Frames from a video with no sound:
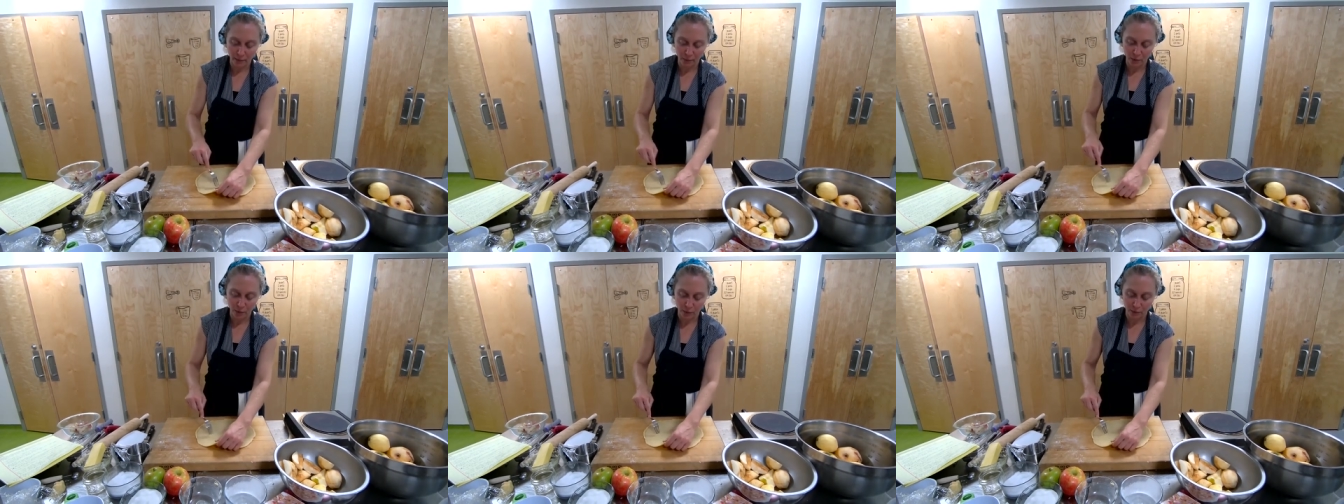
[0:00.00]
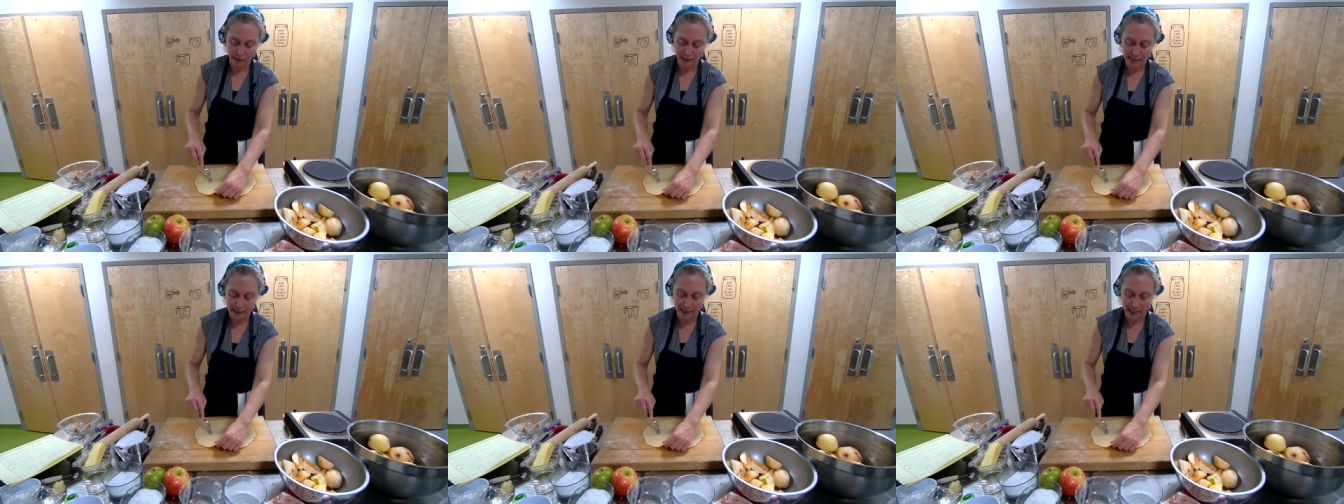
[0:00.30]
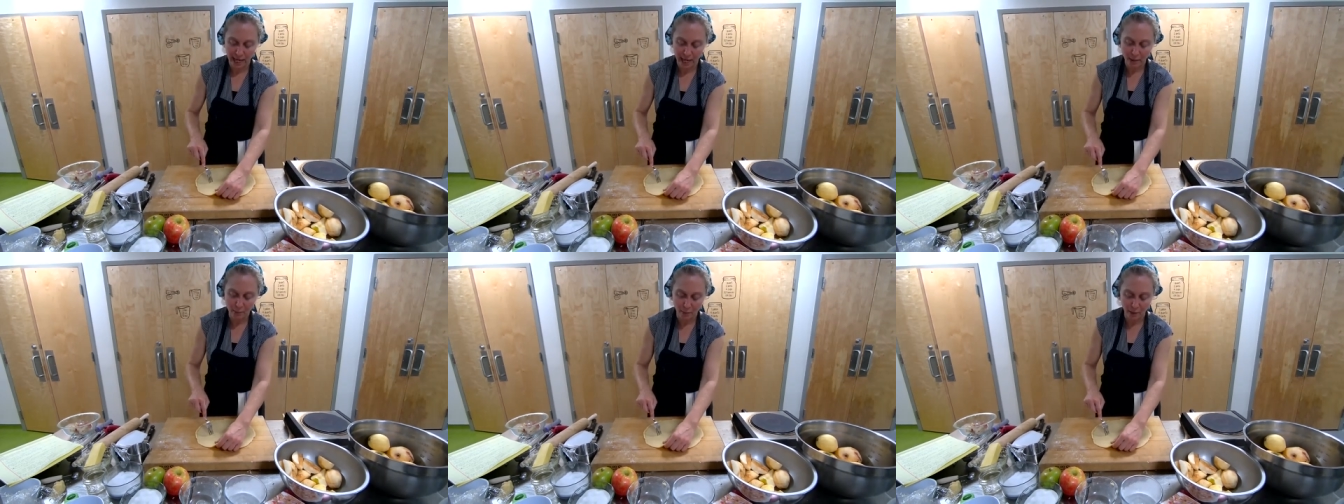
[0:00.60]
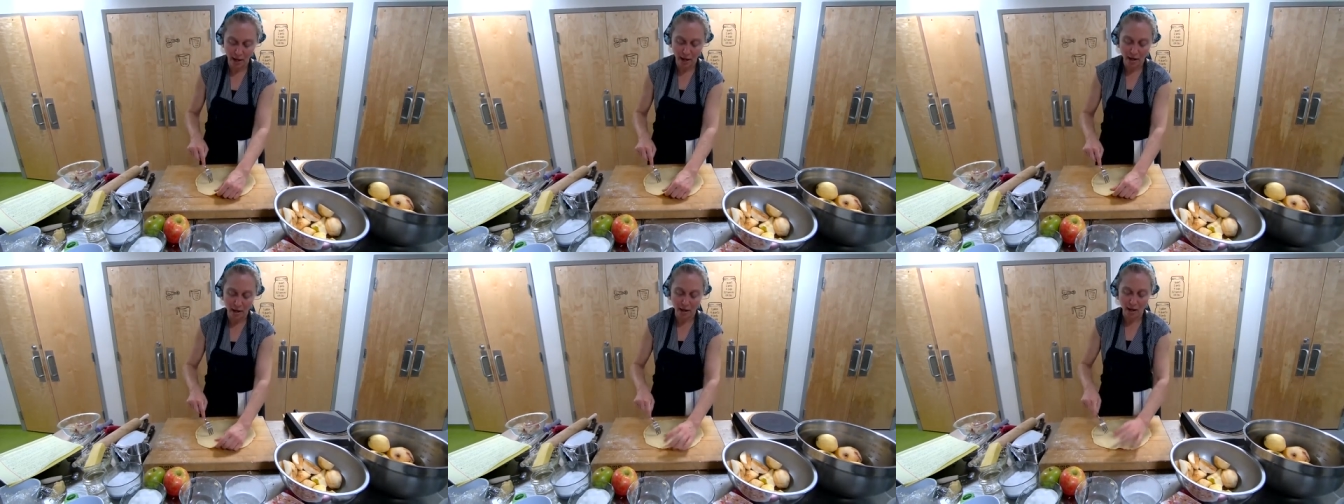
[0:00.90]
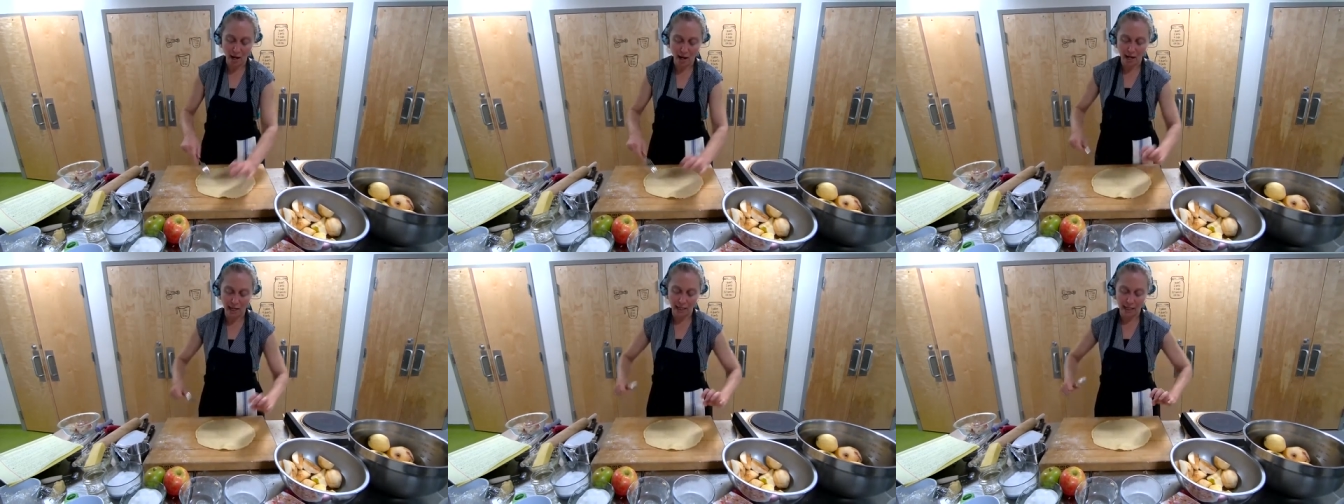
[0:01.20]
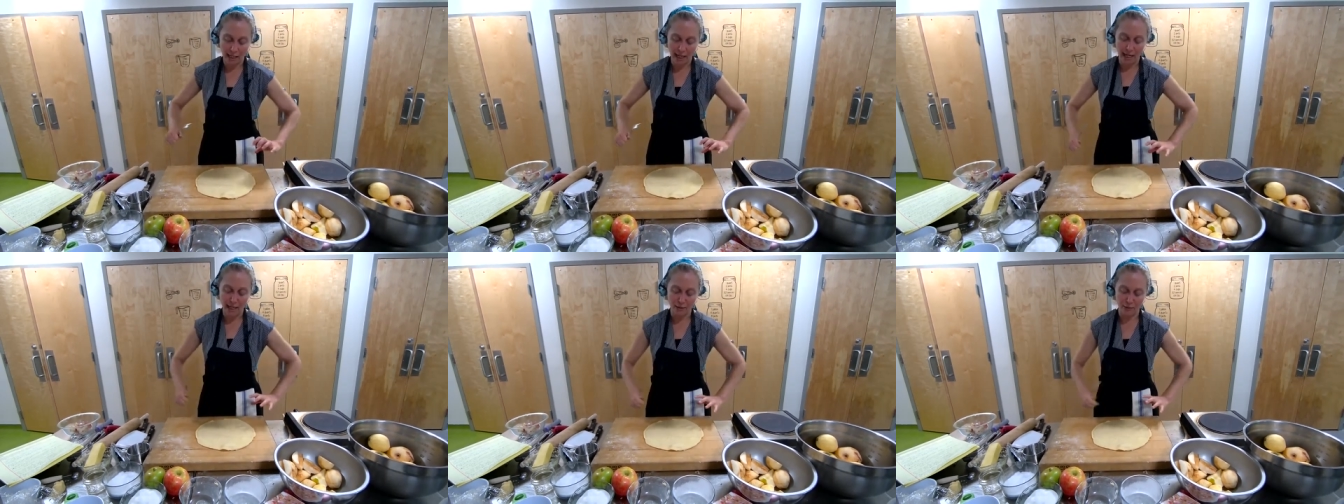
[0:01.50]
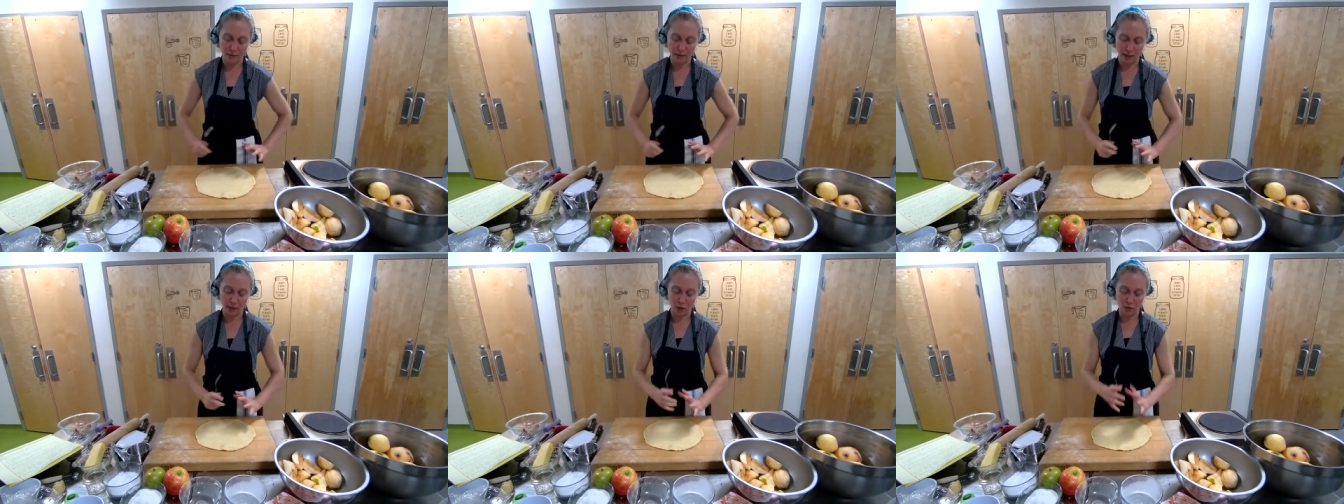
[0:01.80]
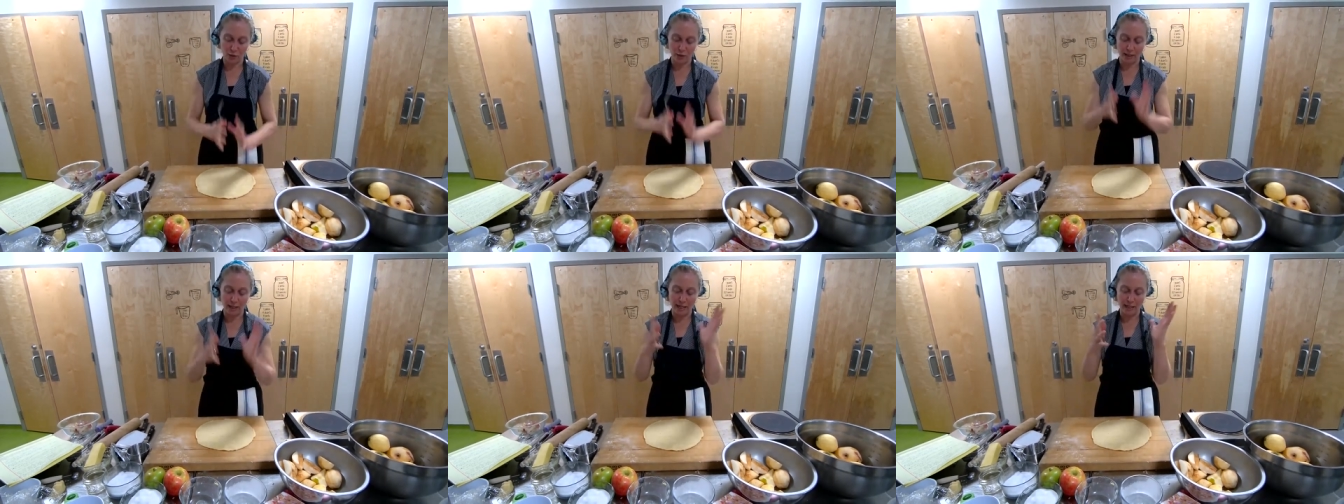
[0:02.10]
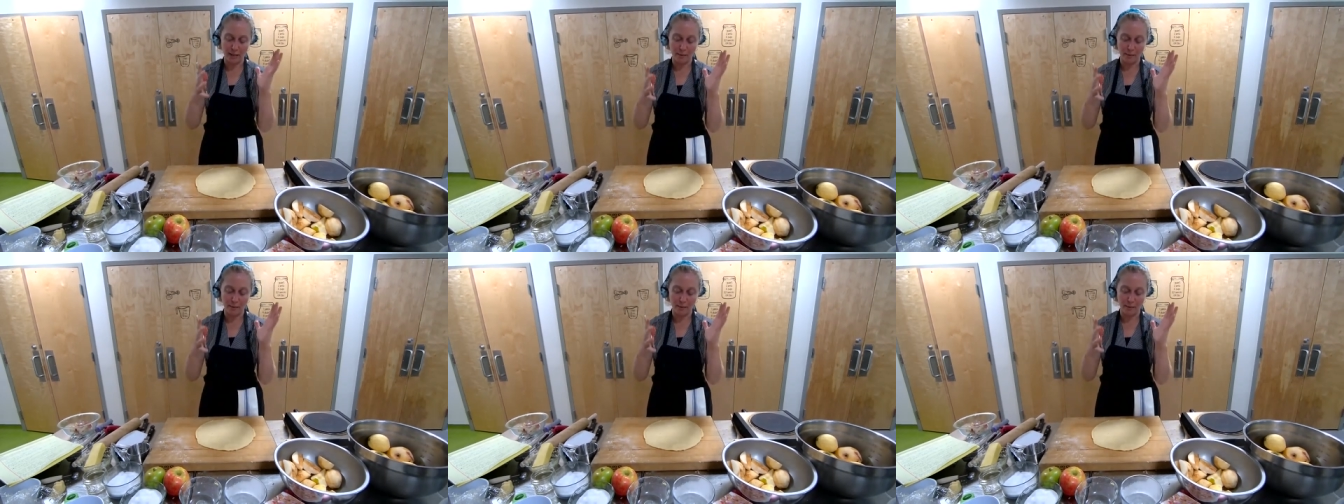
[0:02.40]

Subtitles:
to escape and not kind of like create a